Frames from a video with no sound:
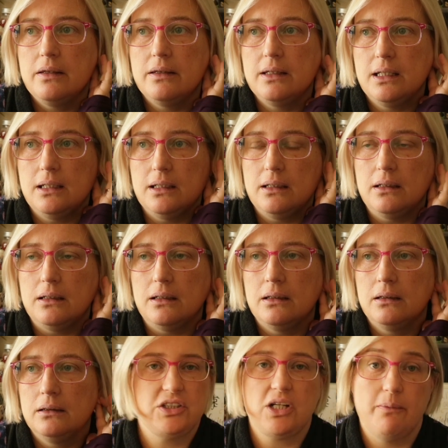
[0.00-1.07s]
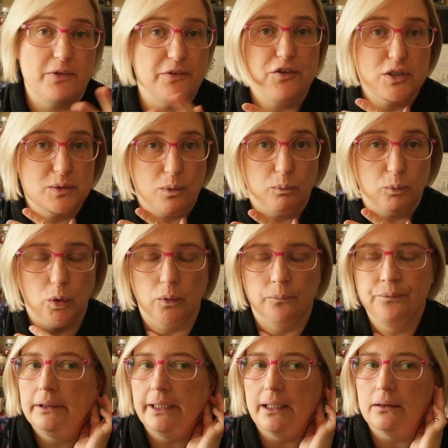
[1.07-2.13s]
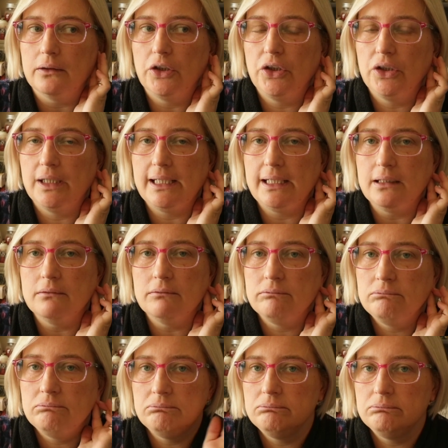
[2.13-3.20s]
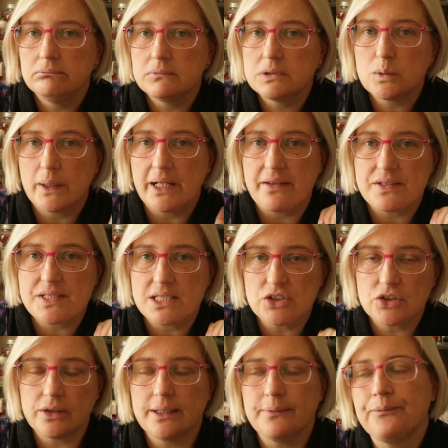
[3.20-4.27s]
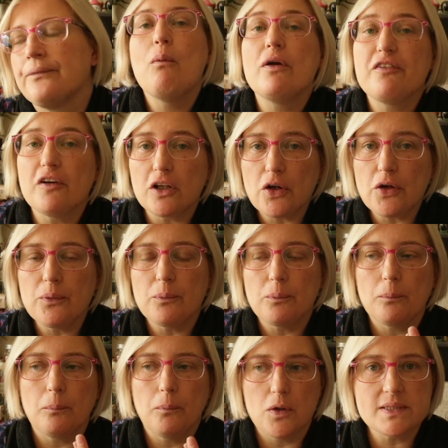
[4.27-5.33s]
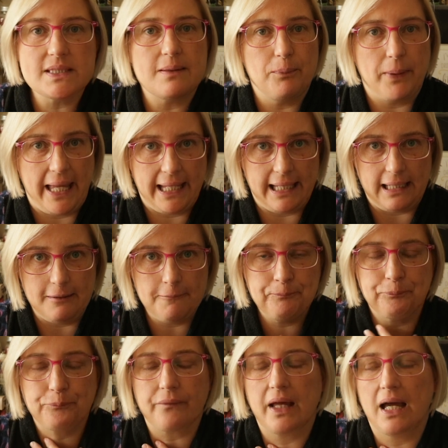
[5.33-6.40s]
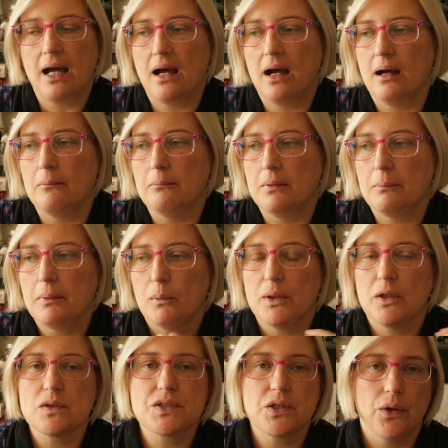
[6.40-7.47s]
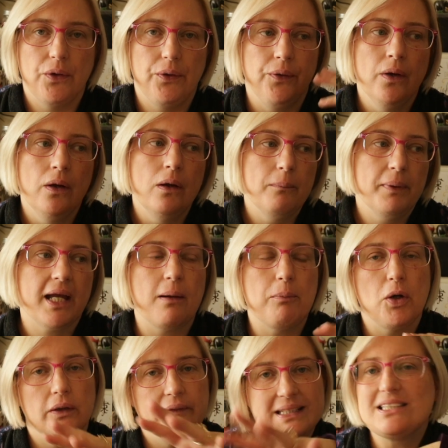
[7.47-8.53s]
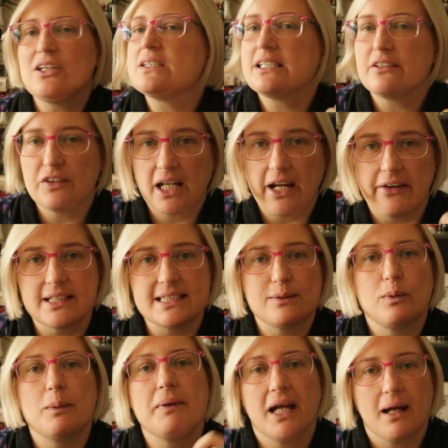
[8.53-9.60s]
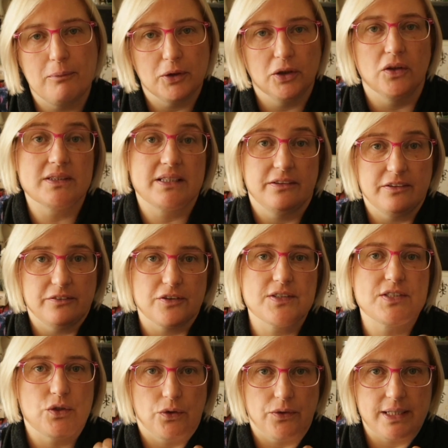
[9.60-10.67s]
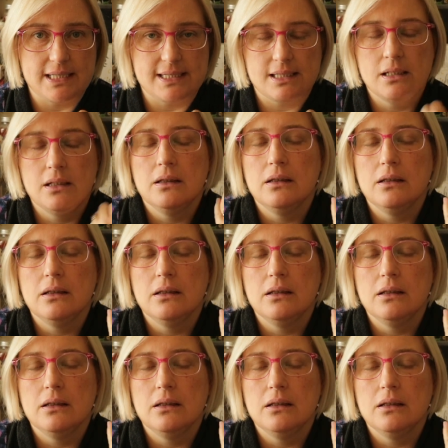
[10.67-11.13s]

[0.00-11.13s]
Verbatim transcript: the time of the First World War. Yeah, early 20th century. We follow mostly Peggy, um, but we also pick up on there's lots of different characters and we pick up on lots of different stories